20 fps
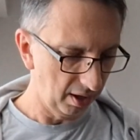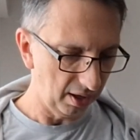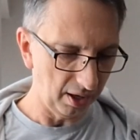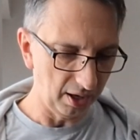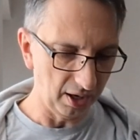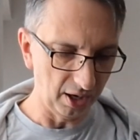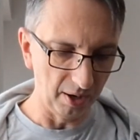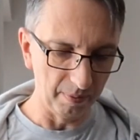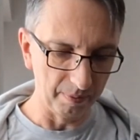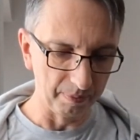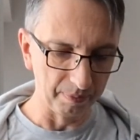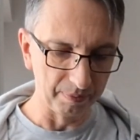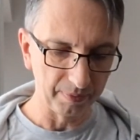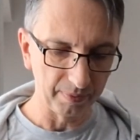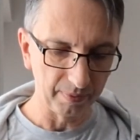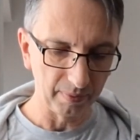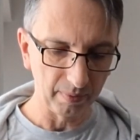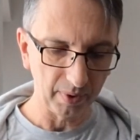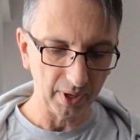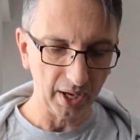
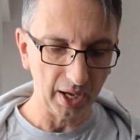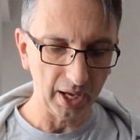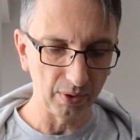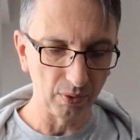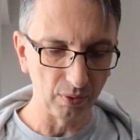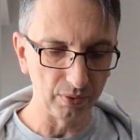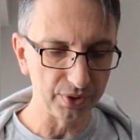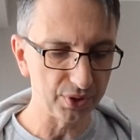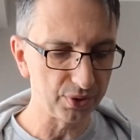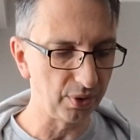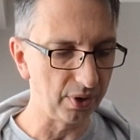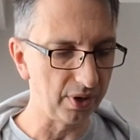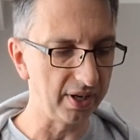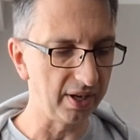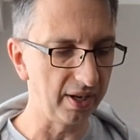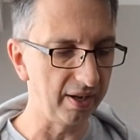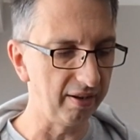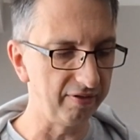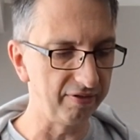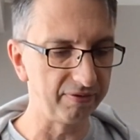And also I
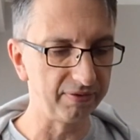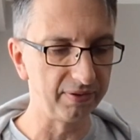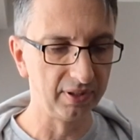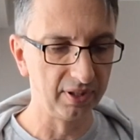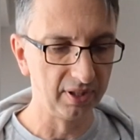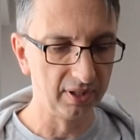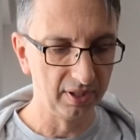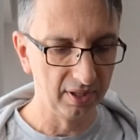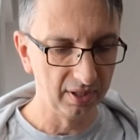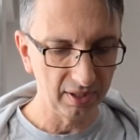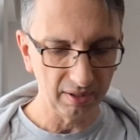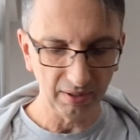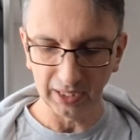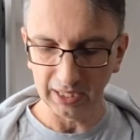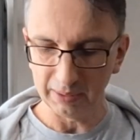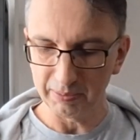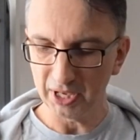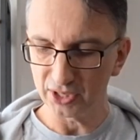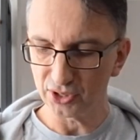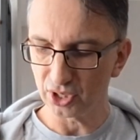have,
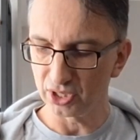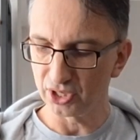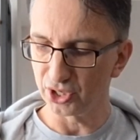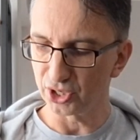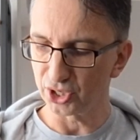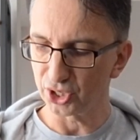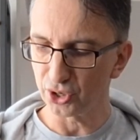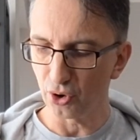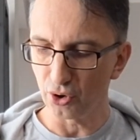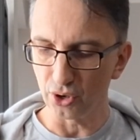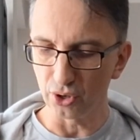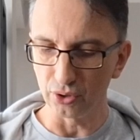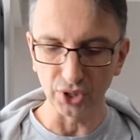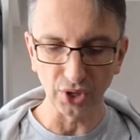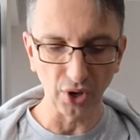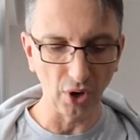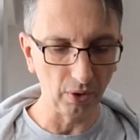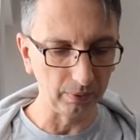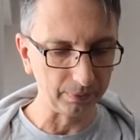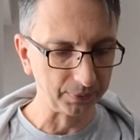let me actually just show you.
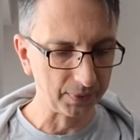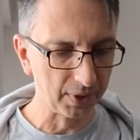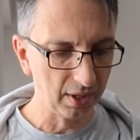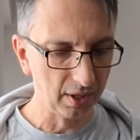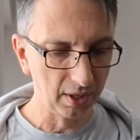So